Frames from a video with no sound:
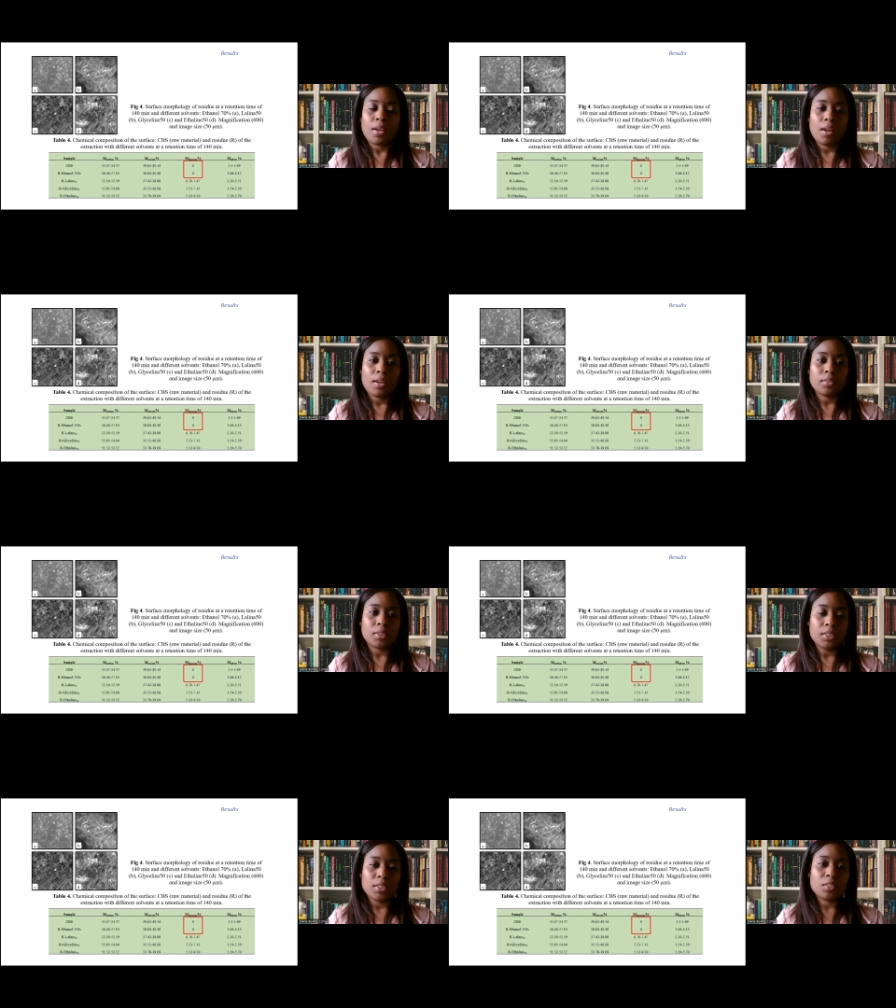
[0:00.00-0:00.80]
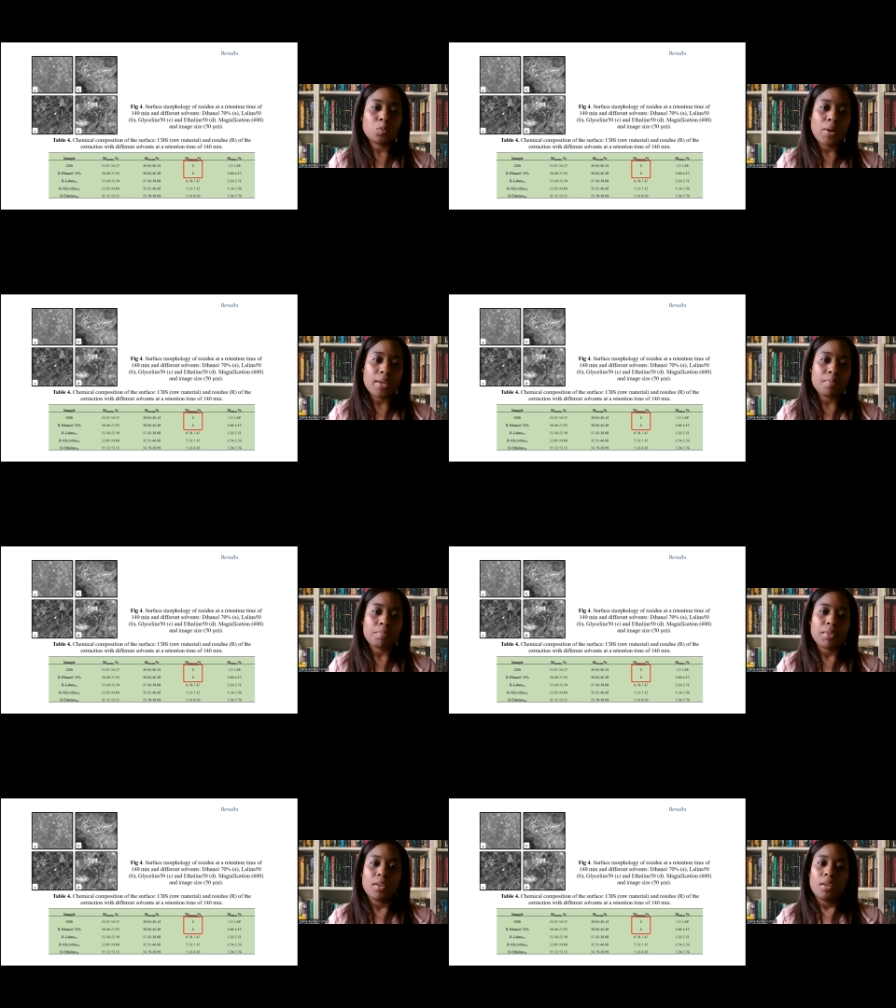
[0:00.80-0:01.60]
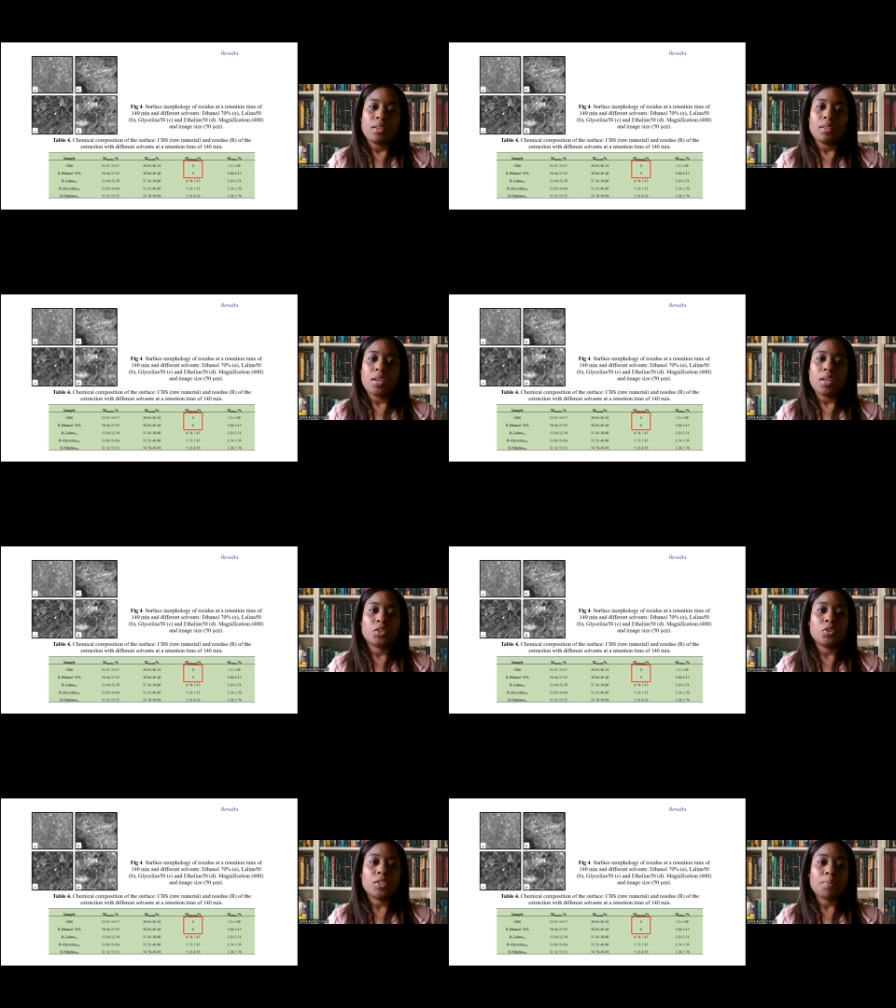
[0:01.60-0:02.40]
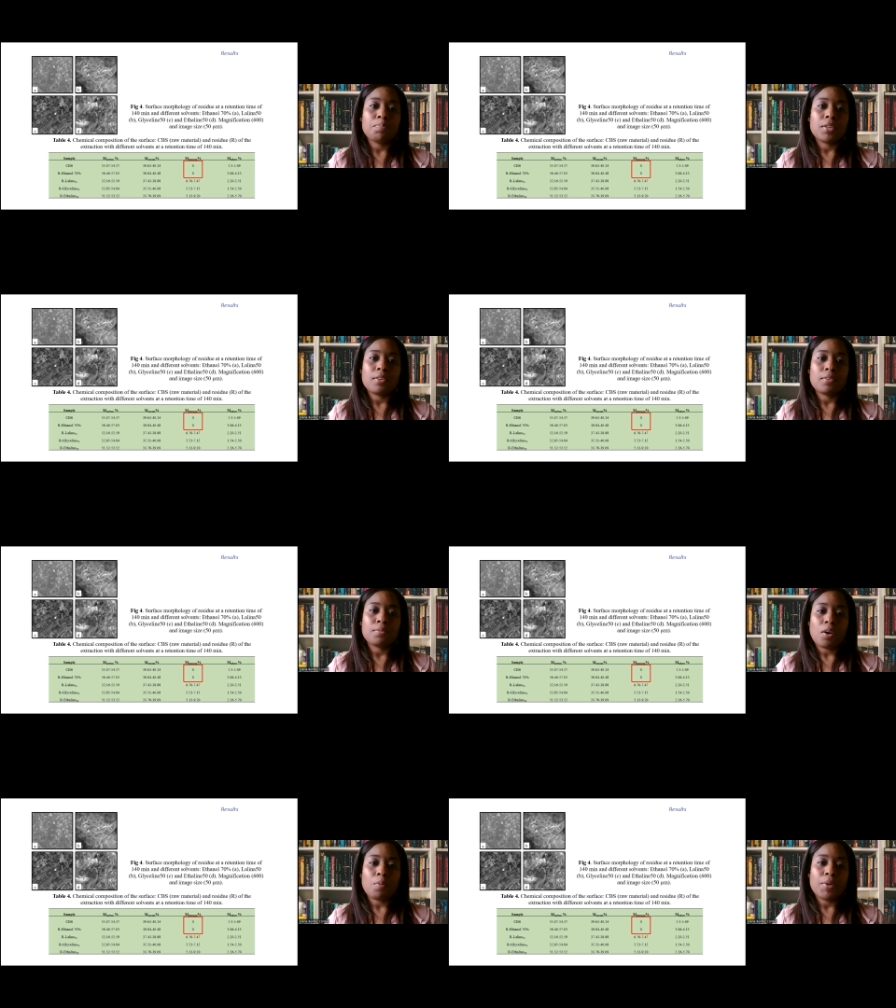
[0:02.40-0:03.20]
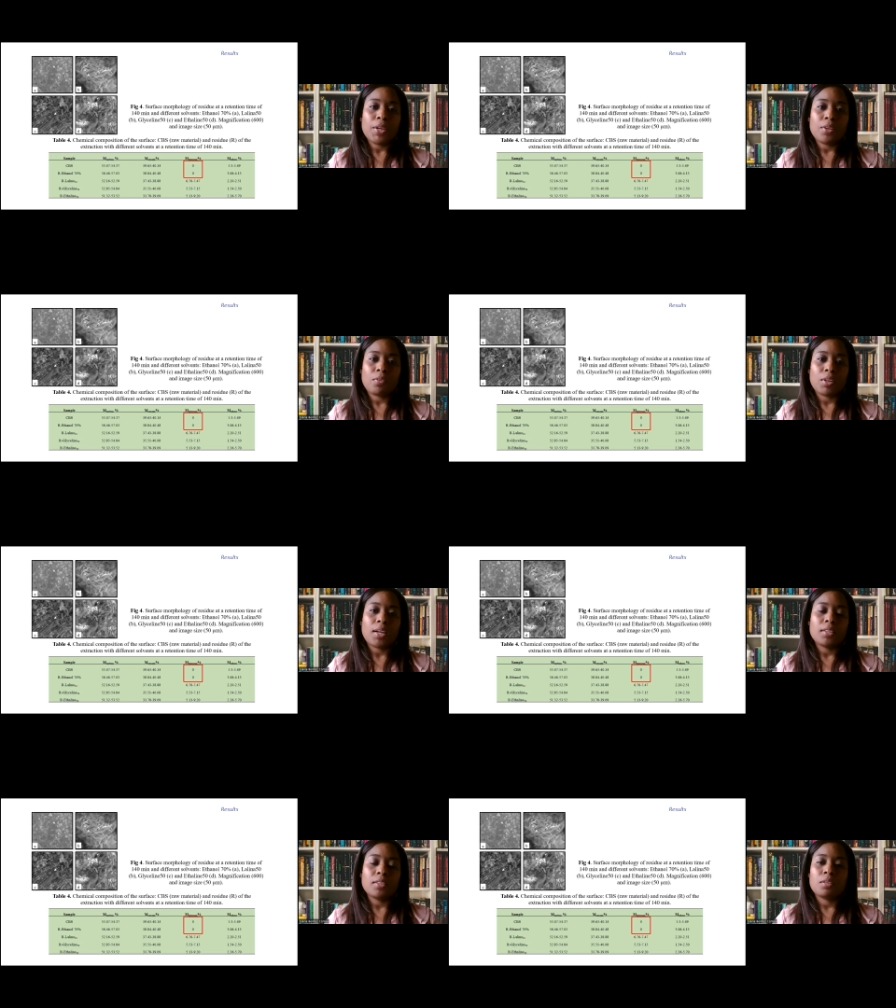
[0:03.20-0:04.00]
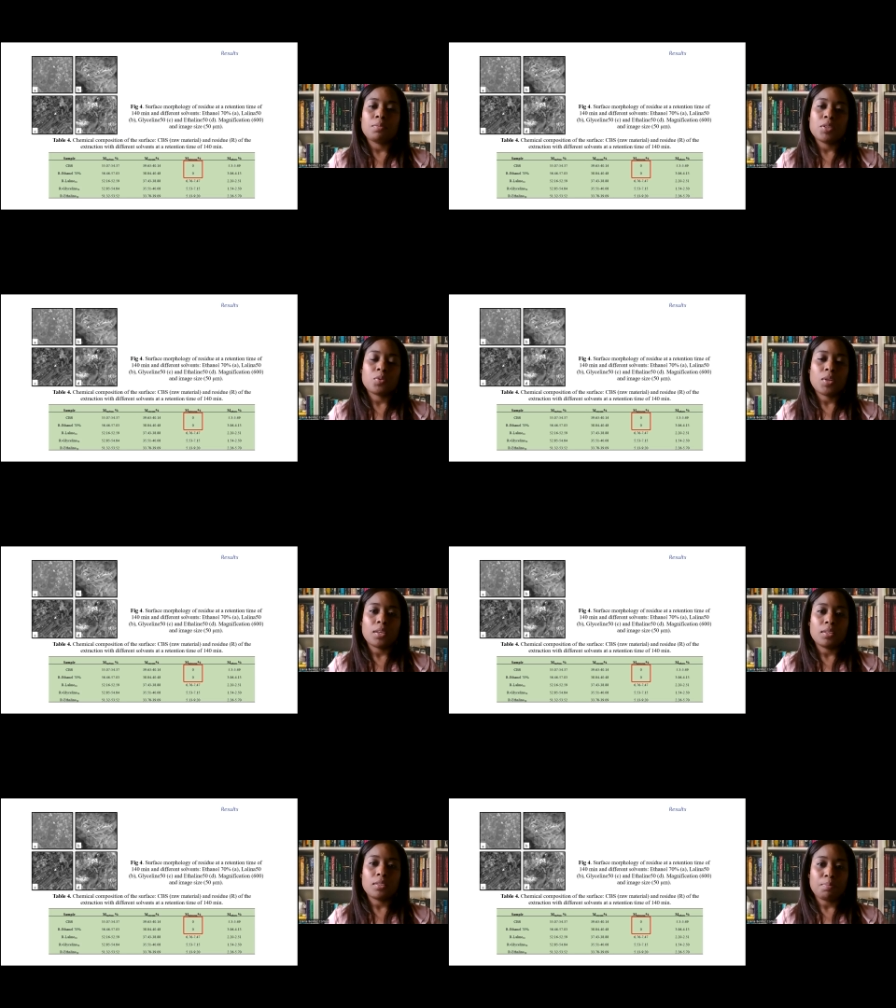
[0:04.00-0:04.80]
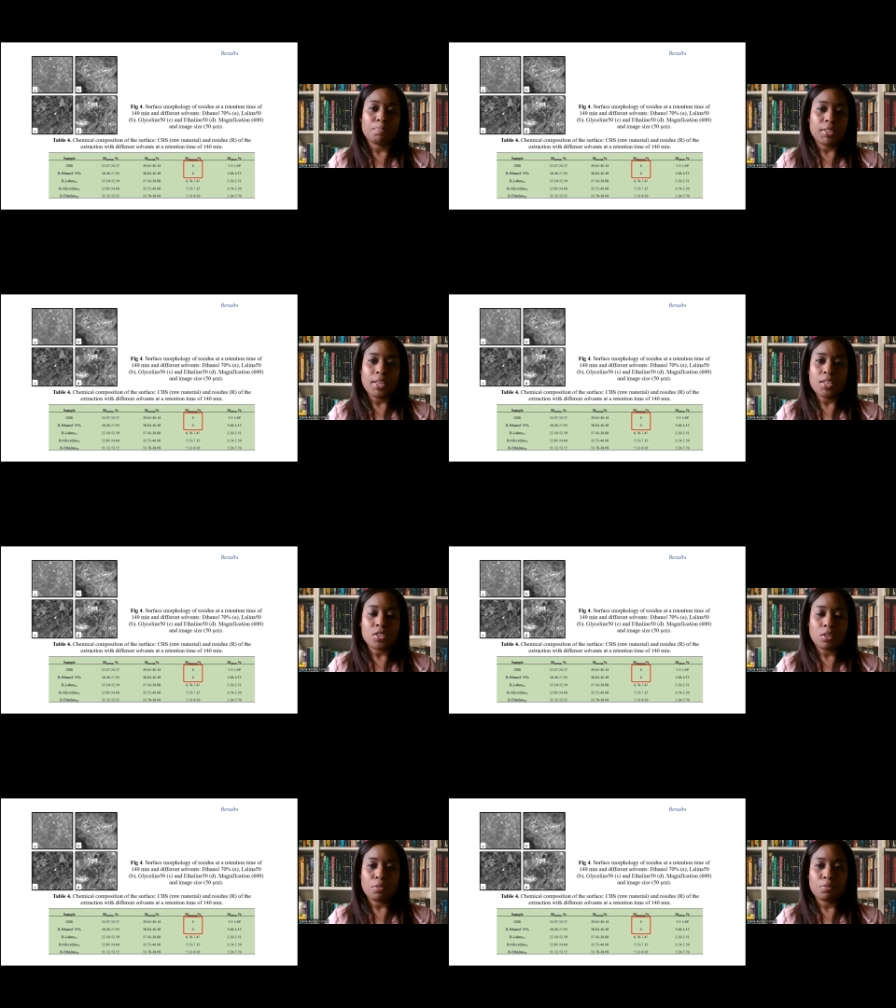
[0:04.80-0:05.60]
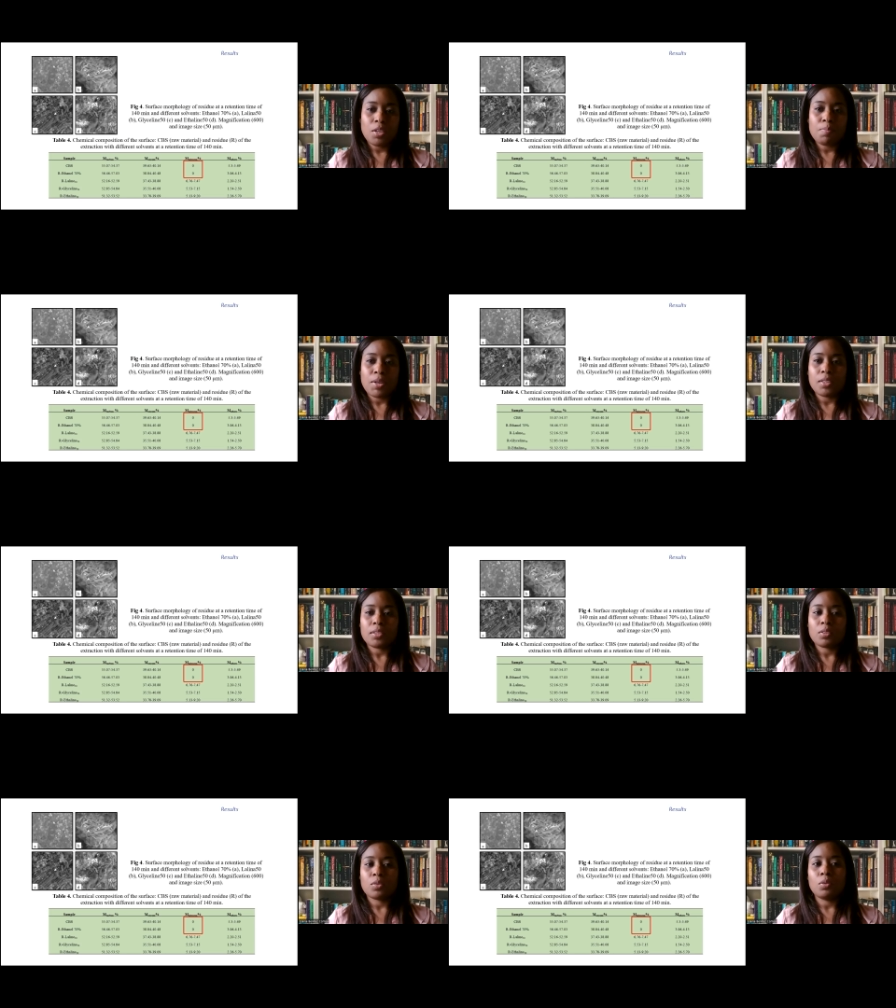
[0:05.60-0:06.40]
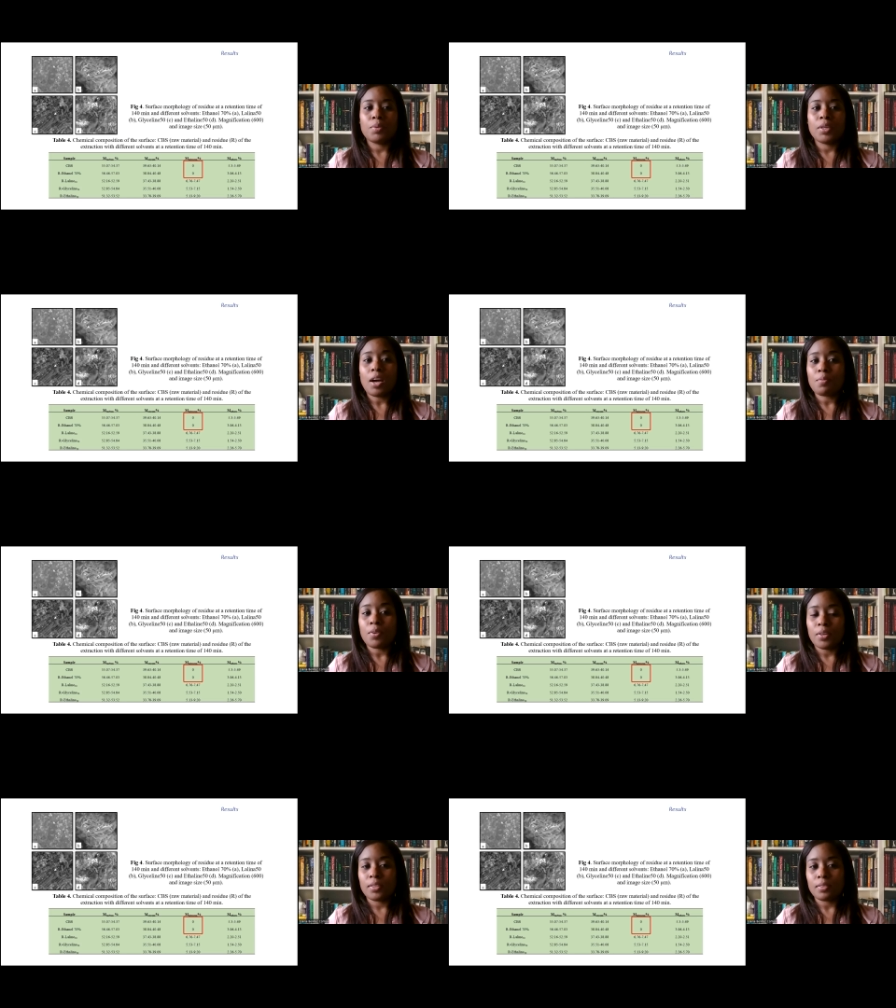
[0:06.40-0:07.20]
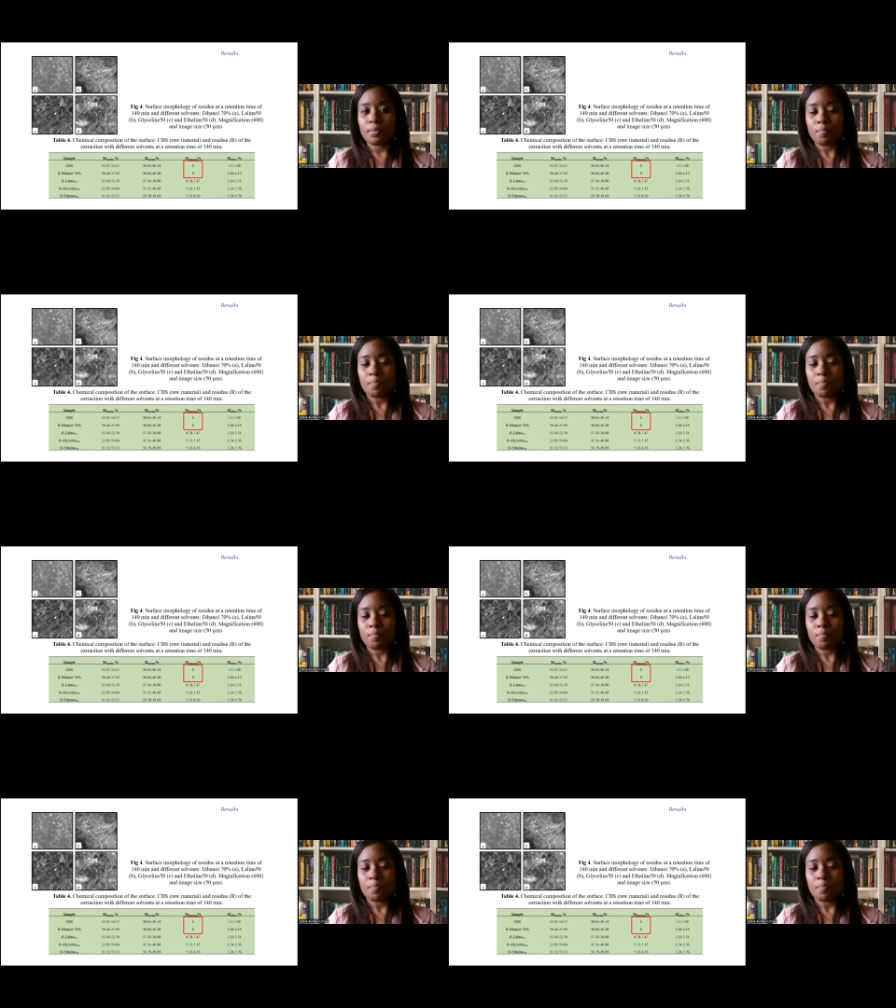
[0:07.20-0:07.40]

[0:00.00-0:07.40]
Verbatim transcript: And in this way, the subjective opinion regarding the visual interpretation of images could be avoided.